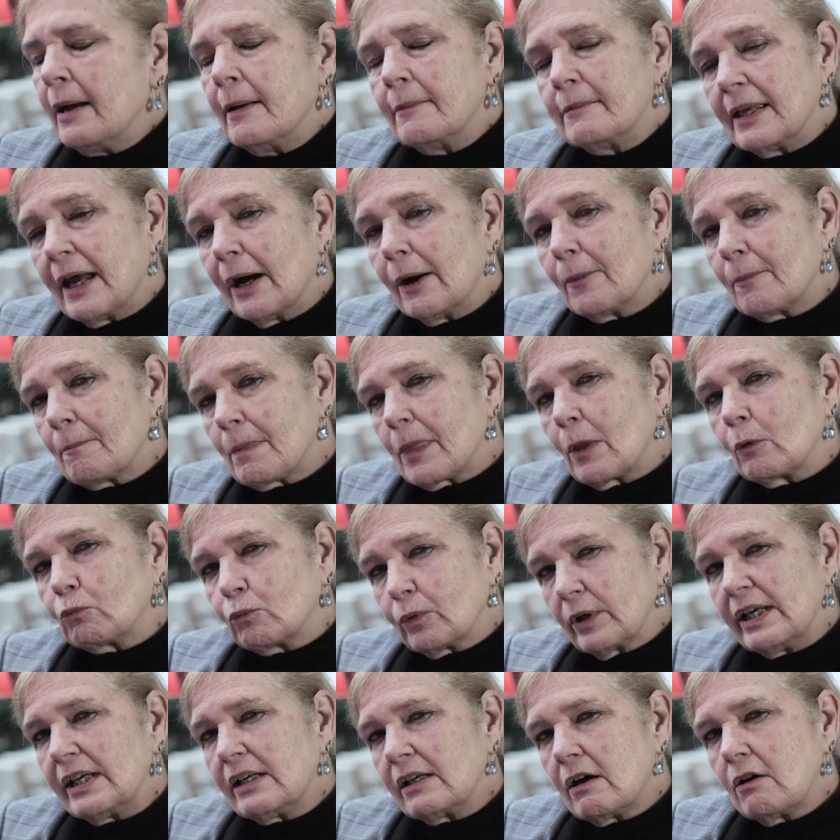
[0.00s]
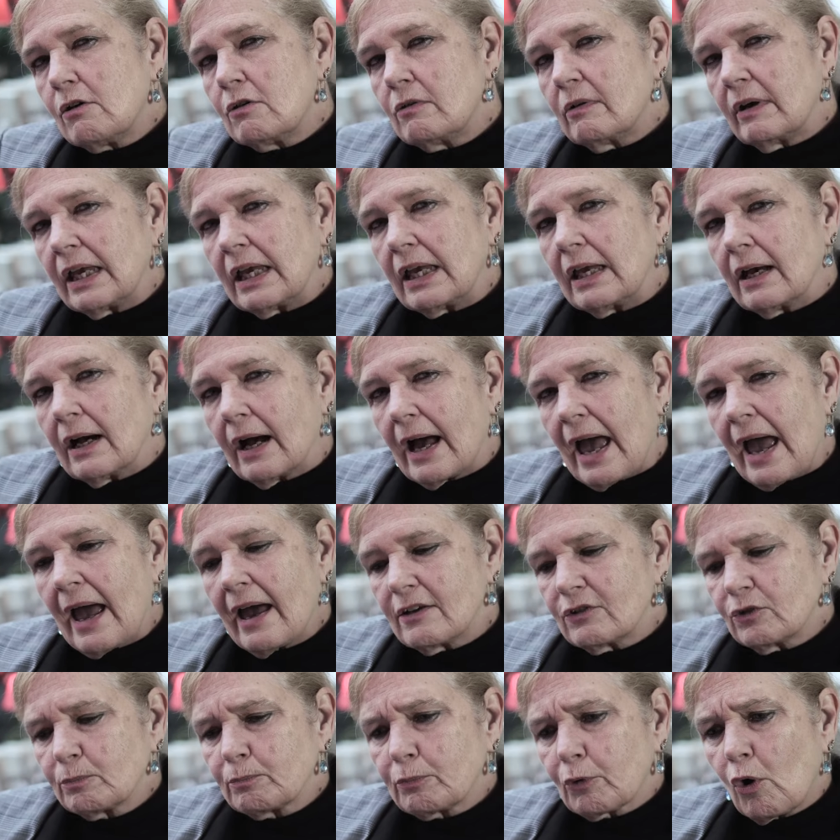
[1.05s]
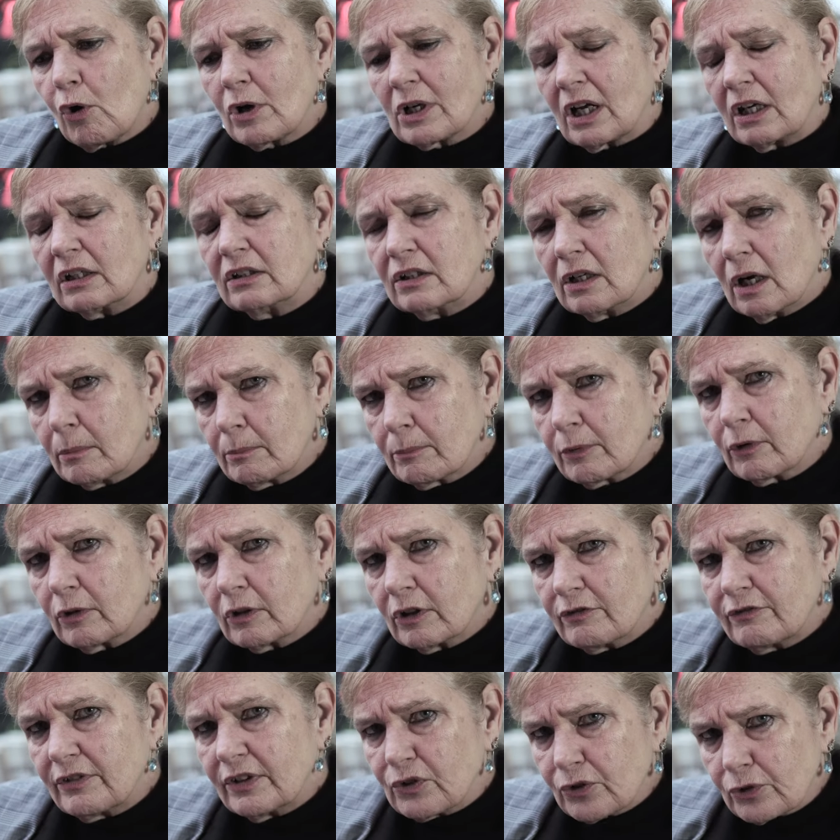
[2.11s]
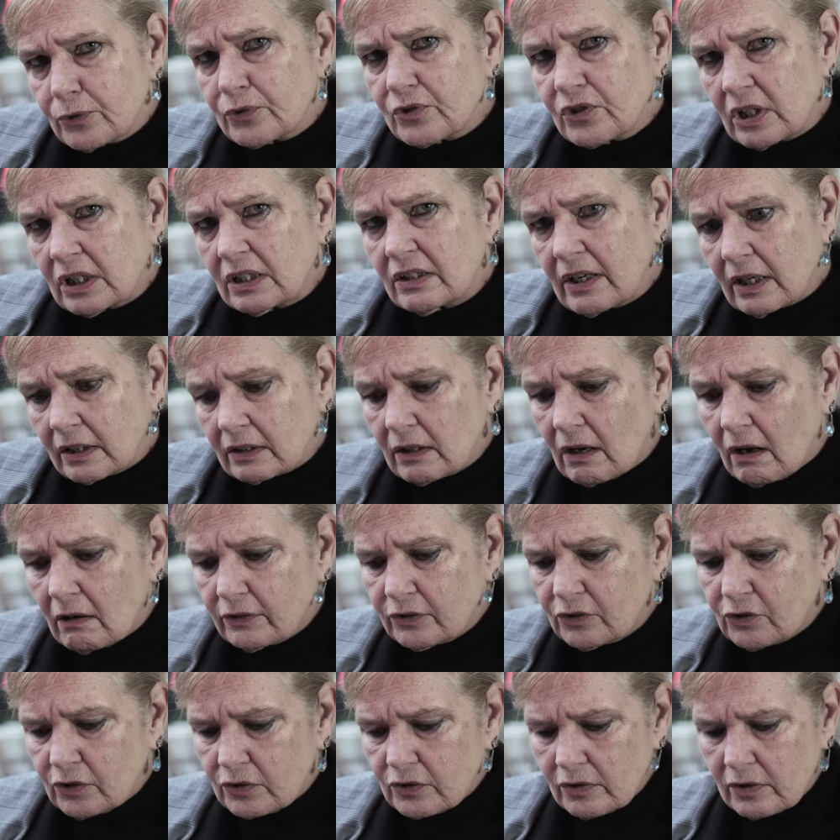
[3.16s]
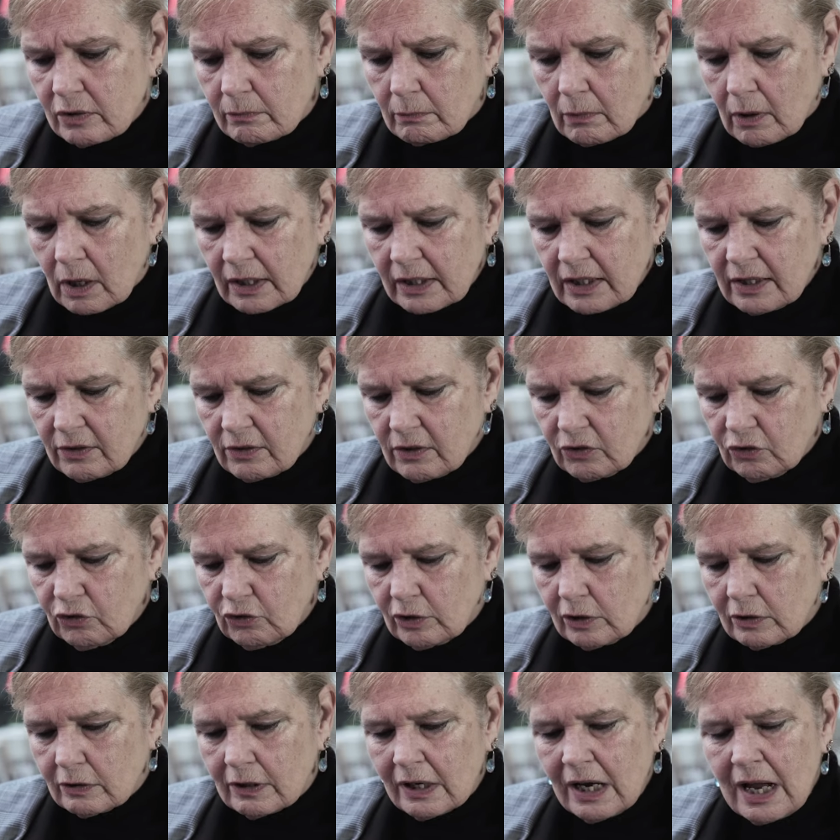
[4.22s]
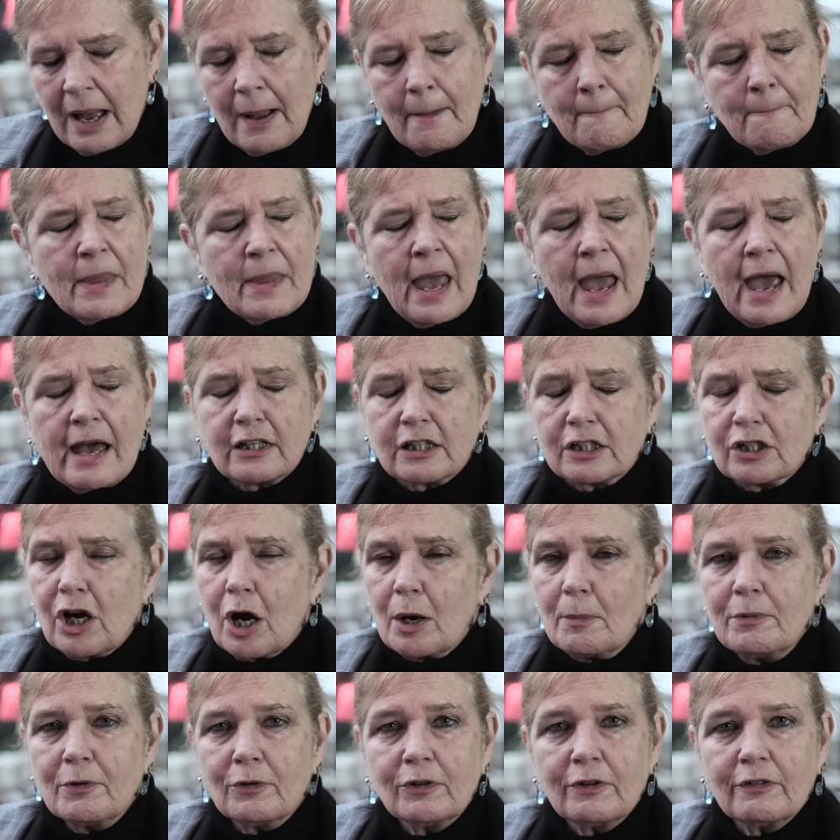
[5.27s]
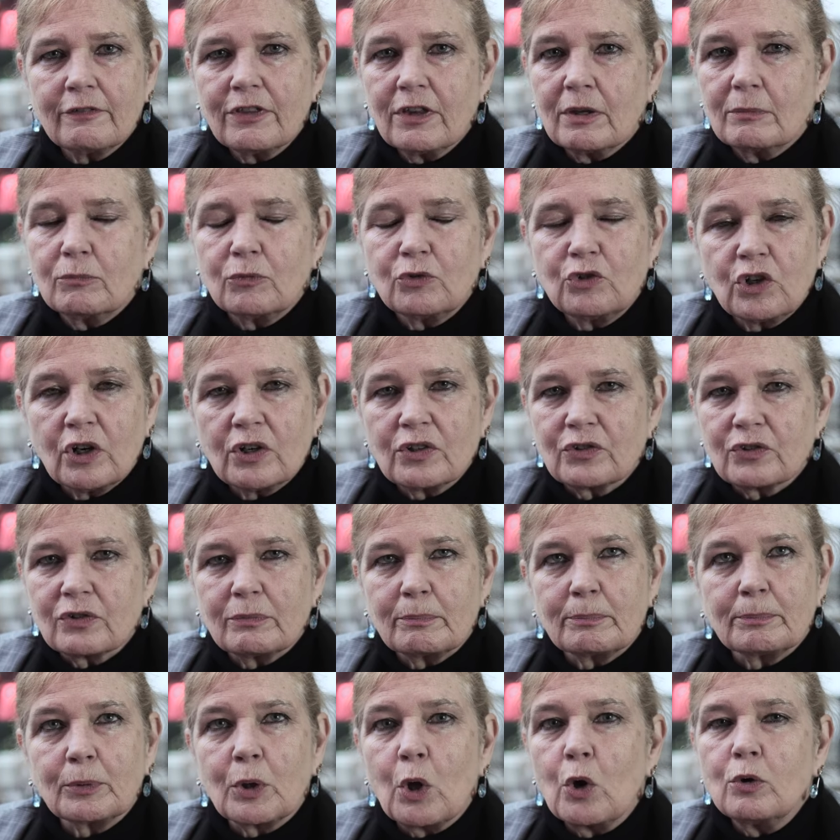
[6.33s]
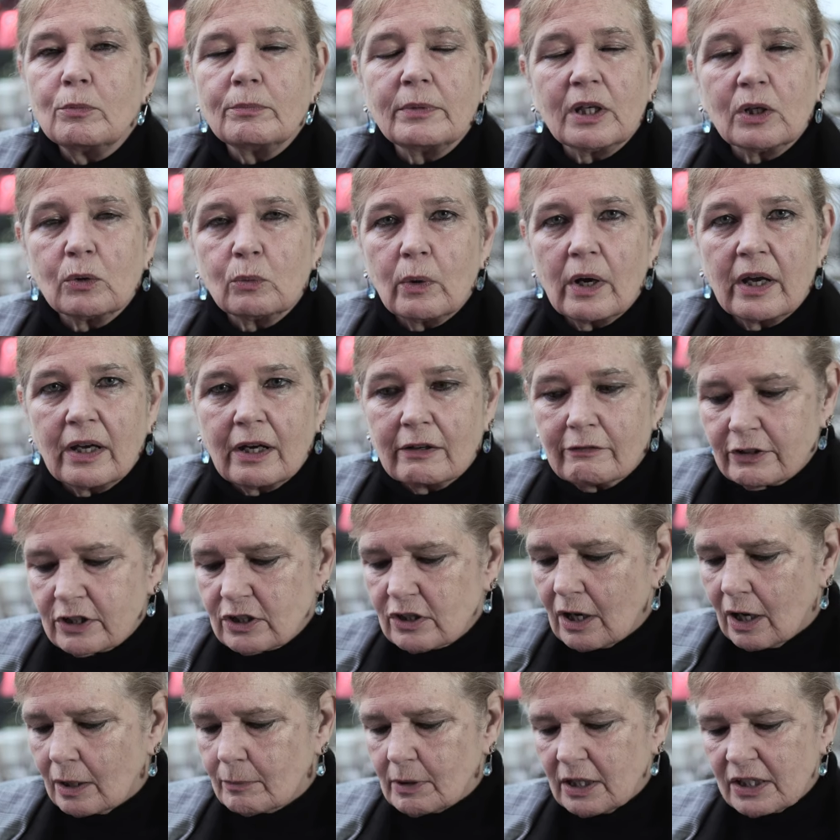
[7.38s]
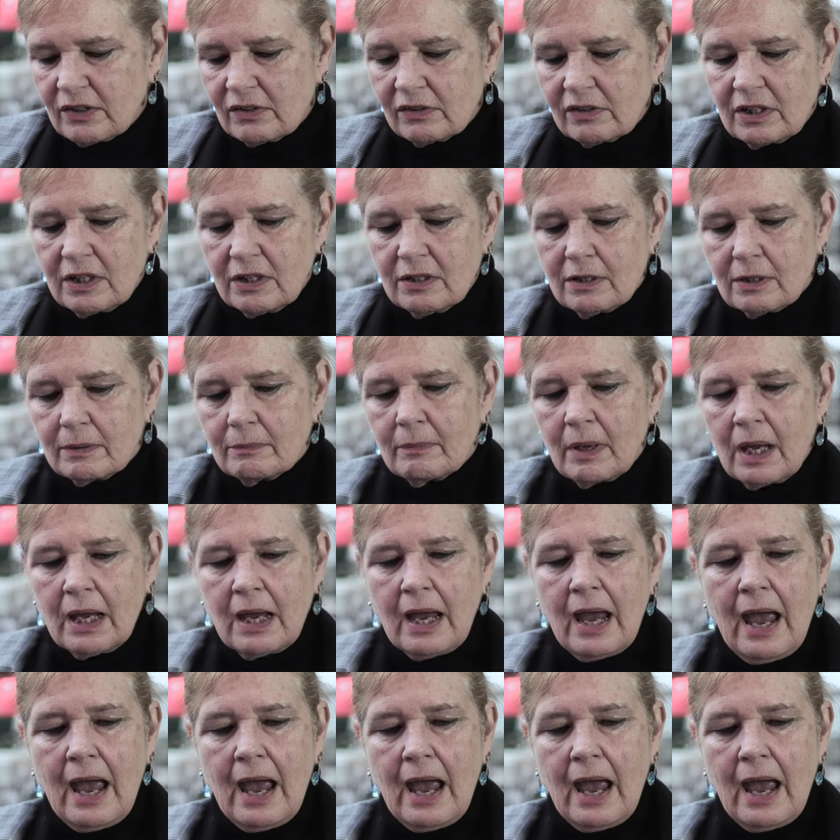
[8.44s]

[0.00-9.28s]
Now, Ricoh has brought a number of interesting technologies to market this year, and a couple of them just blow me away every time I see them.